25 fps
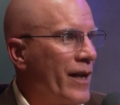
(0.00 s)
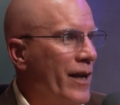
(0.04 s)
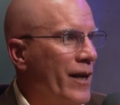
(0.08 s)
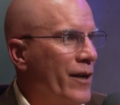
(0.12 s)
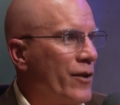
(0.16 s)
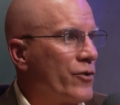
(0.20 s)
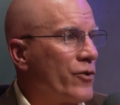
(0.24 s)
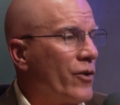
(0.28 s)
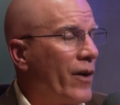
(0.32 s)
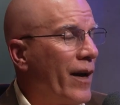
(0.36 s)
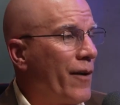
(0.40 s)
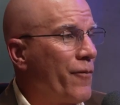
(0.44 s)

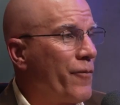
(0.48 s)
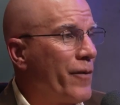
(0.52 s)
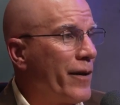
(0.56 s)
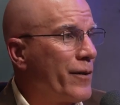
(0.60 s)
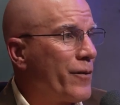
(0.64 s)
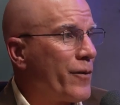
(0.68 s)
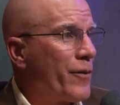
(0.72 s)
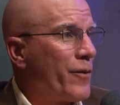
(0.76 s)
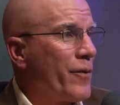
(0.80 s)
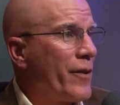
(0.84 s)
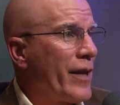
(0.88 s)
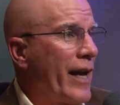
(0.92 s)
So I went
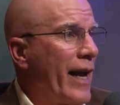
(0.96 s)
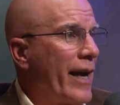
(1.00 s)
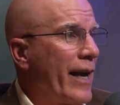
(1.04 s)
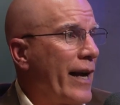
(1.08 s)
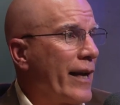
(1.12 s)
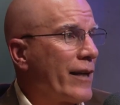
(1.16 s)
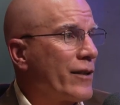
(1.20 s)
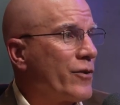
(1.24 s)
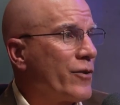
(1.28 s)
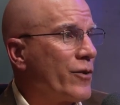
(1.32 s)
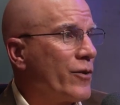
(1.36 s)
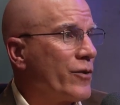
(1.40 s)
through that
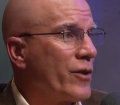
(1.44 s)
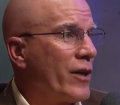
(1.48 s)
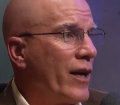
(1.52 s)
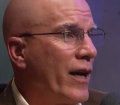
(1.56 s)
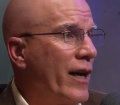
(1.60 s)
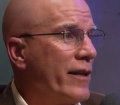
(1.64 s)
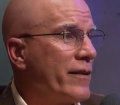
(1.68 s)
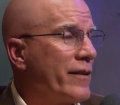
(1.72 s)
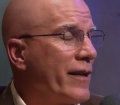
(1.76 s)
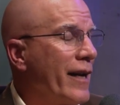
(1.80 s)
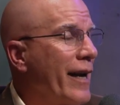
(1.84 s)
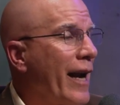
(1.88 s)

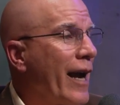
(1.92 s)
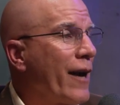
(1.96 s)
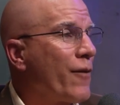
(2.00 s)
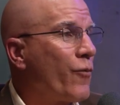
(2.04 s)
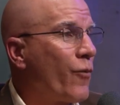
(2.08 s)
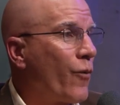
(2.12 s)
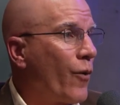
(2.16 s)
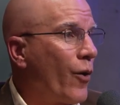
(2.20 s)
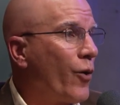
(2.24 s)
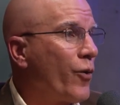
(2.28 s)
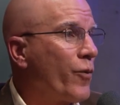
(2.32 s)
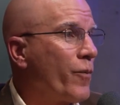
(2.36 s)
exercise and I
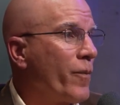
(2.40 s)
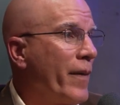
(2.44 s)
wrote